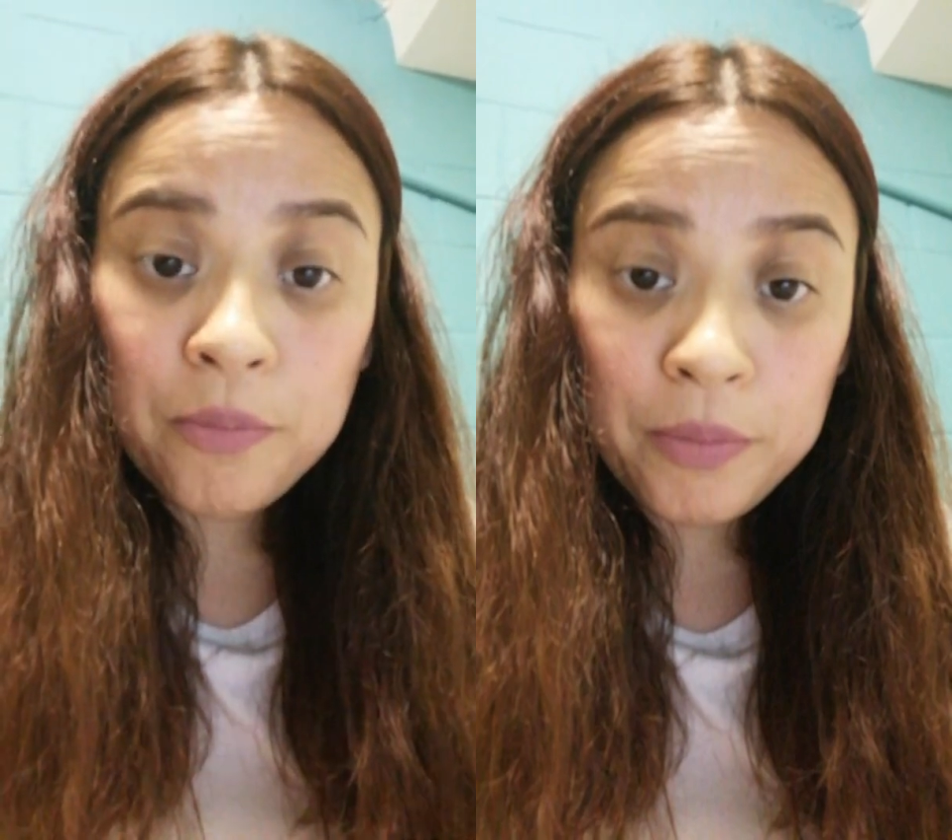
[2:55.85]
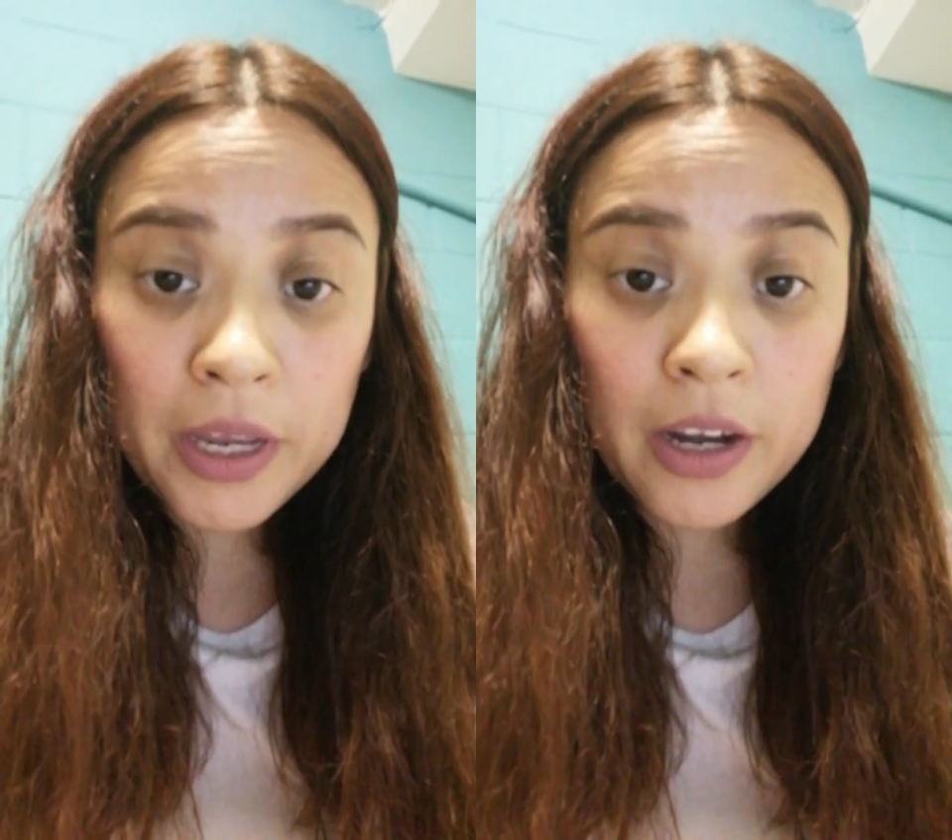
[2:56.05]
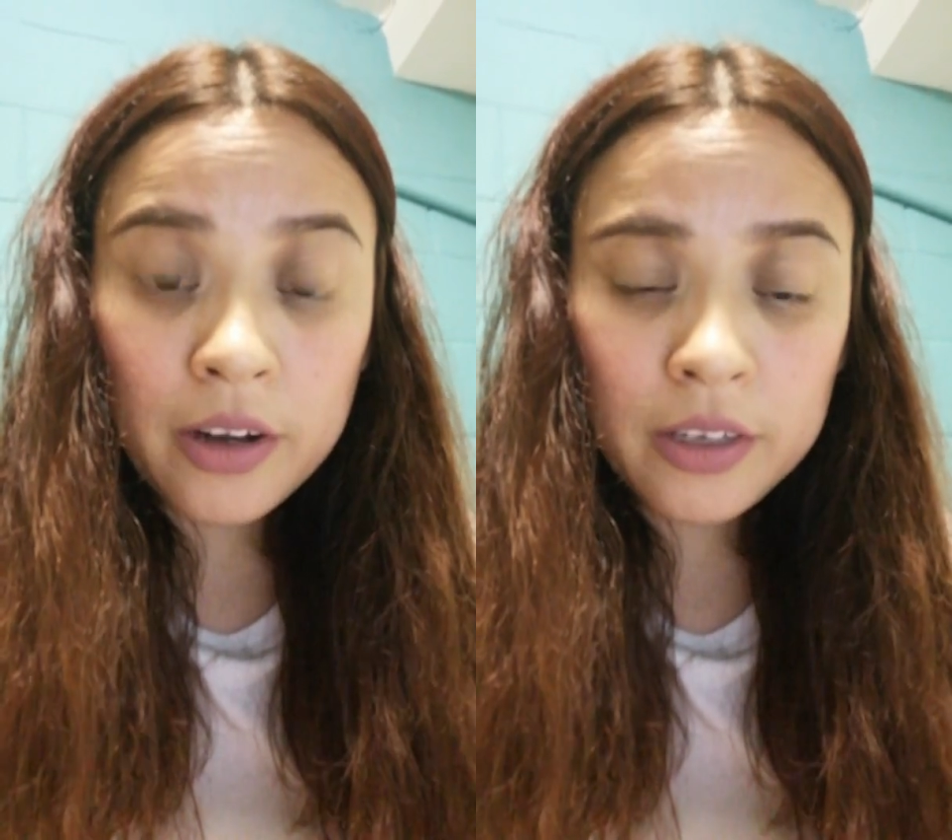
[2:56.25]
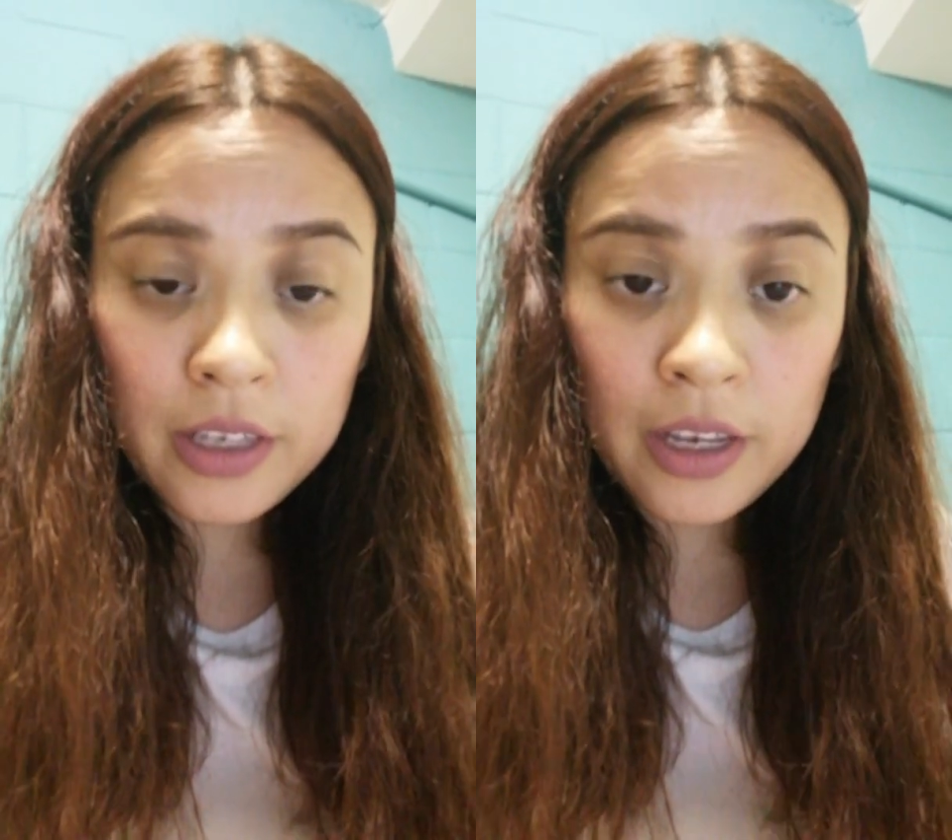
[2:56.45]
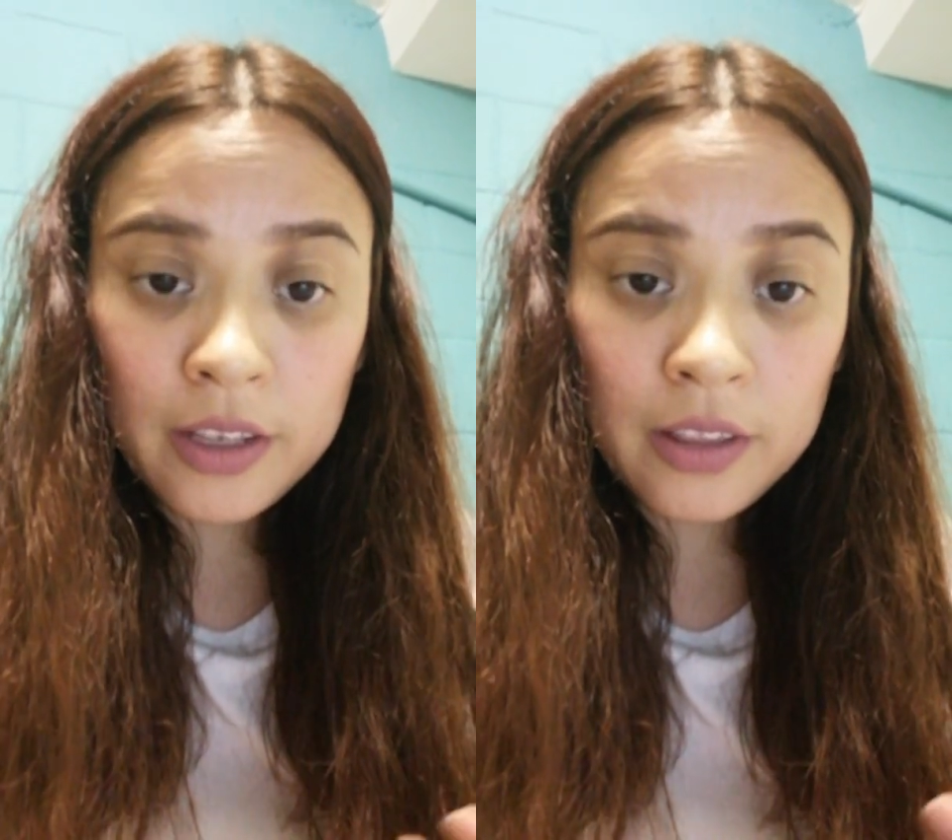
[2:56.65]
pairs
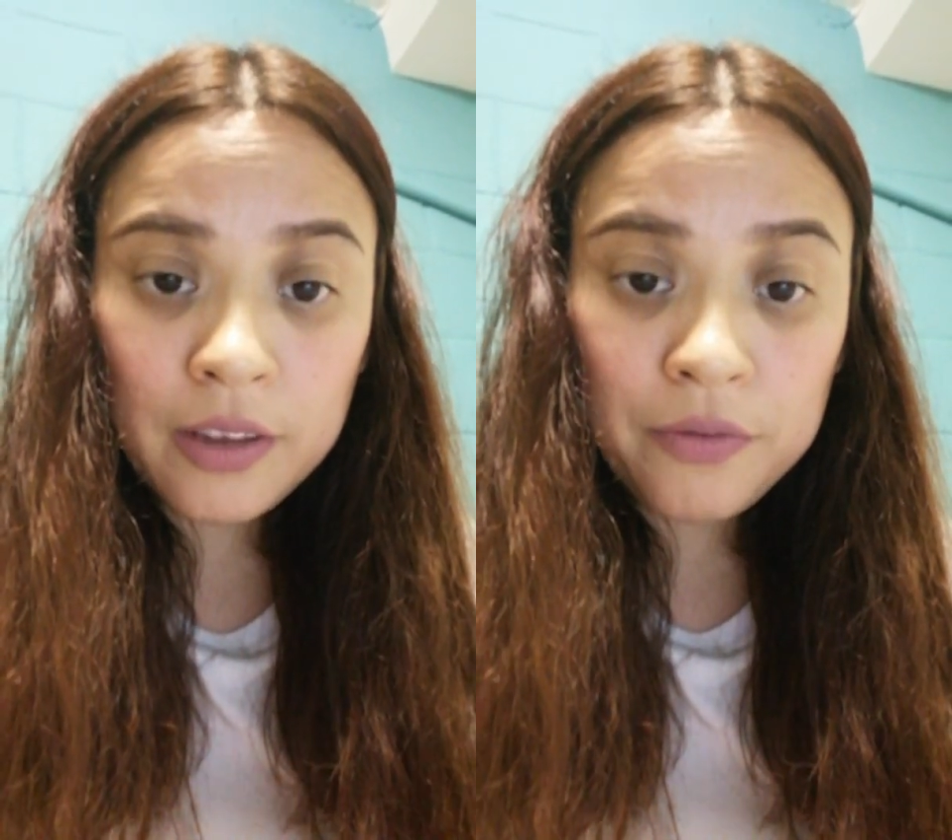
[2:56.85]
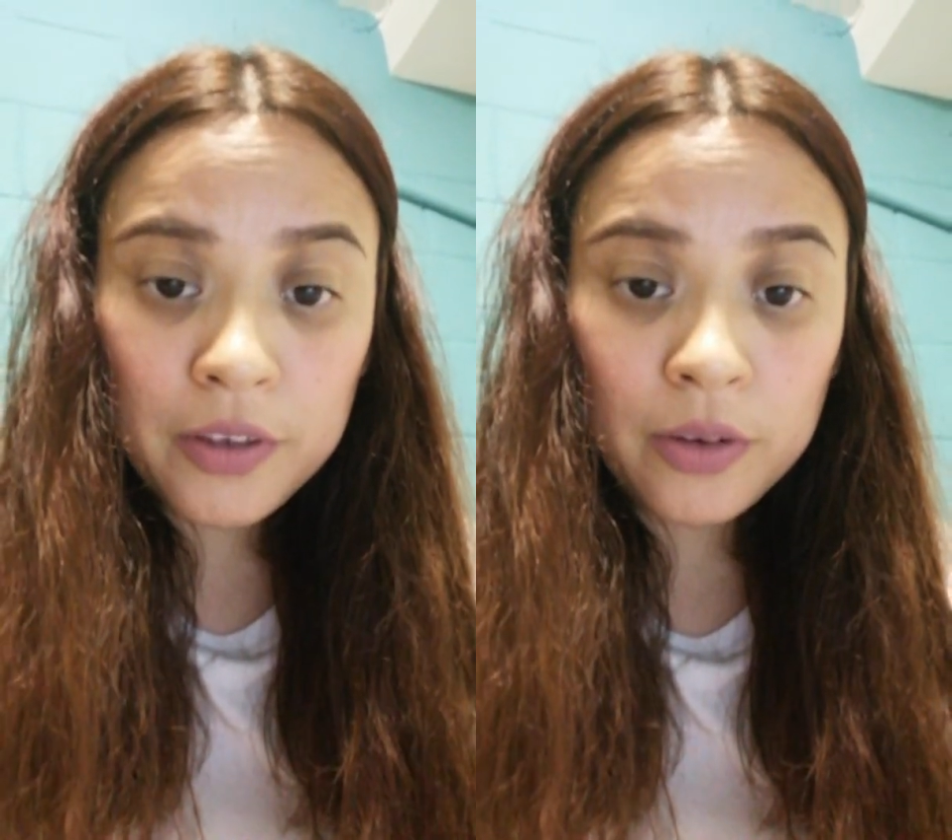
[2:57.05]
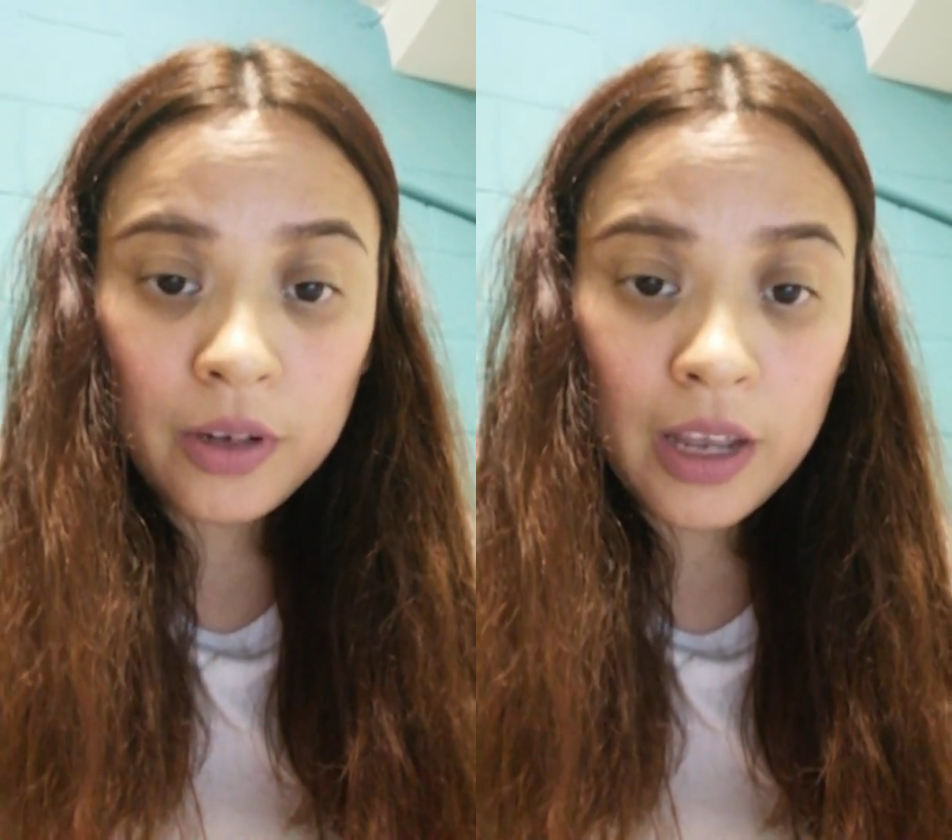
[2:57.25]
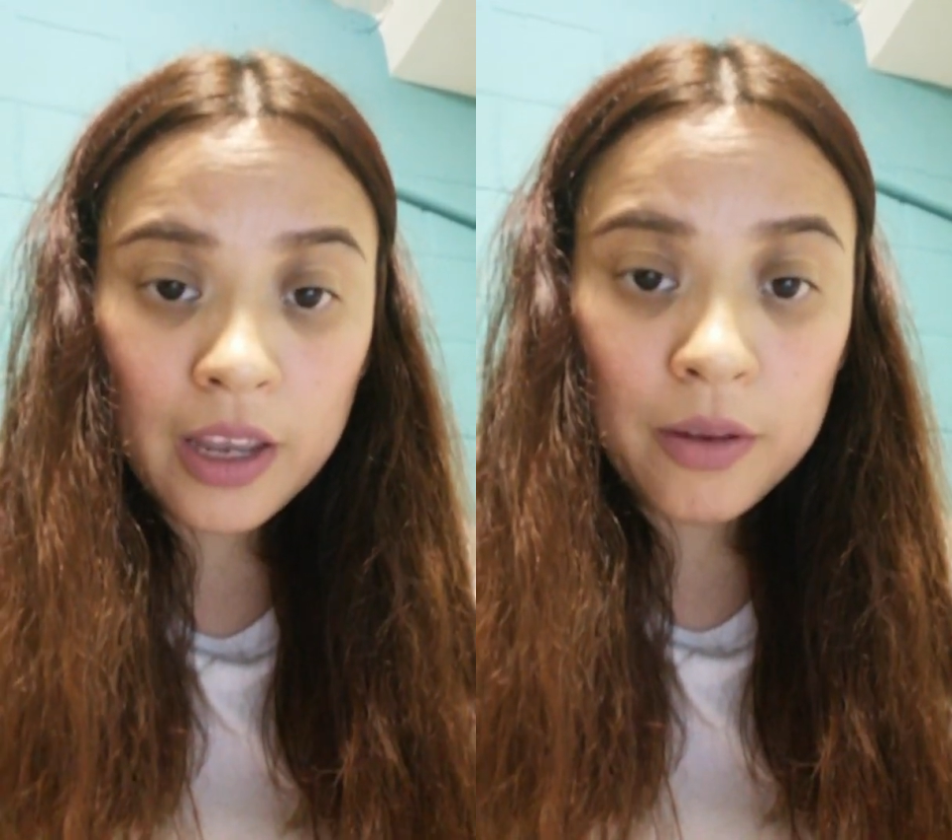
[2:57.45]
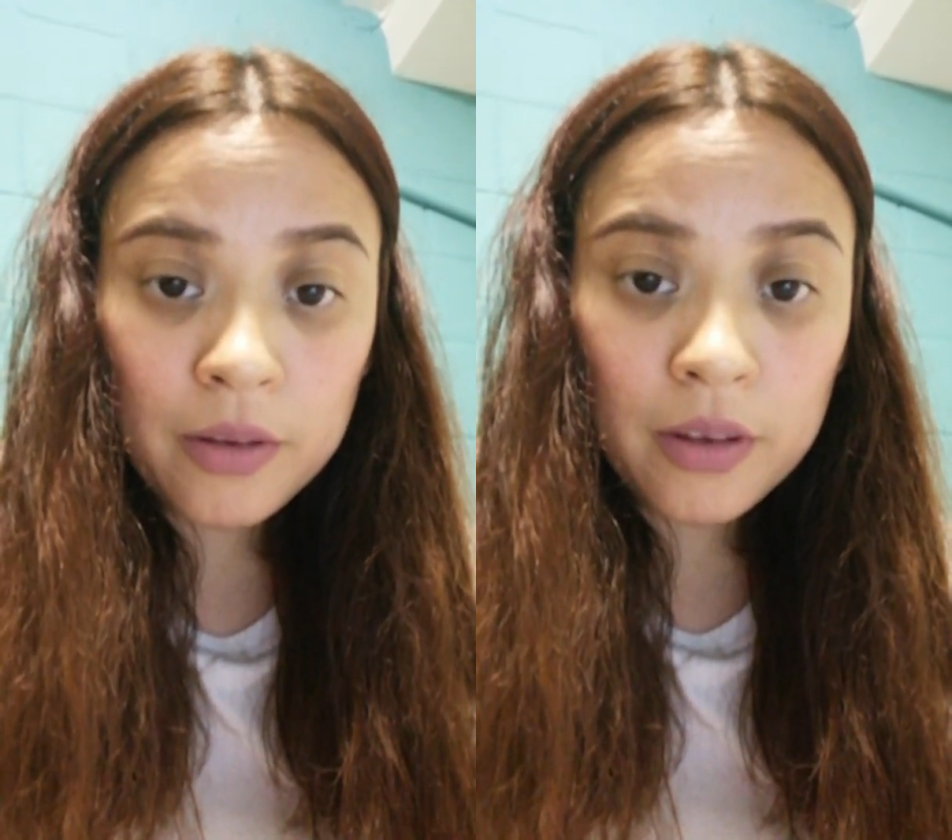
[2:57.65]
and they feel
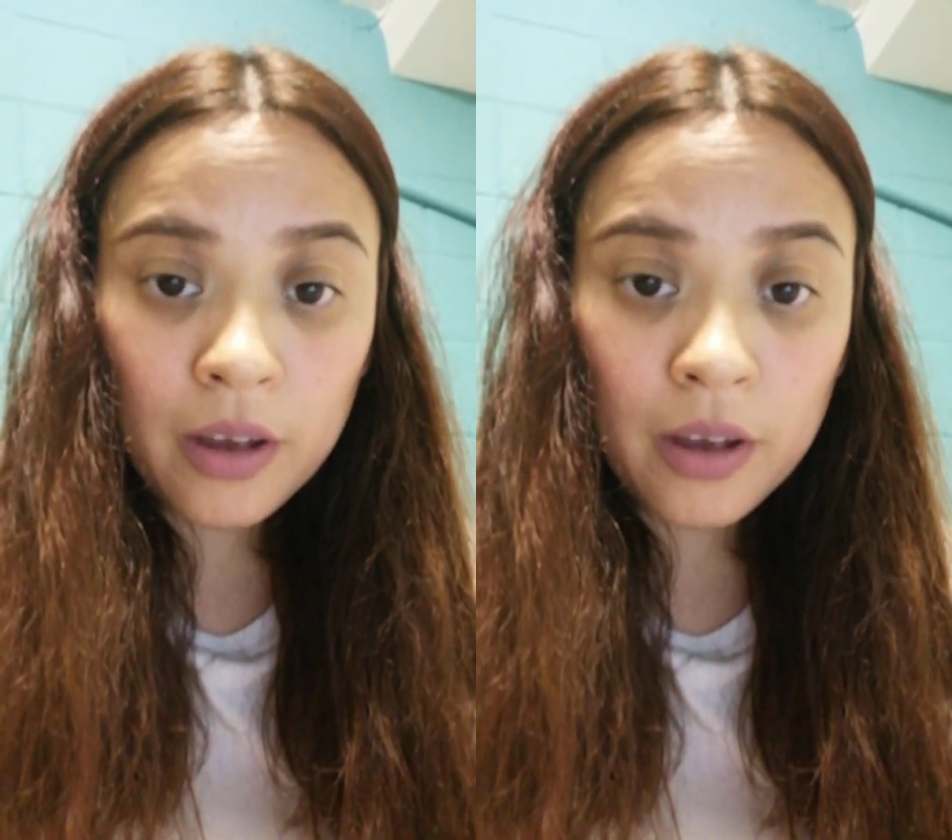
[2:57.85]
like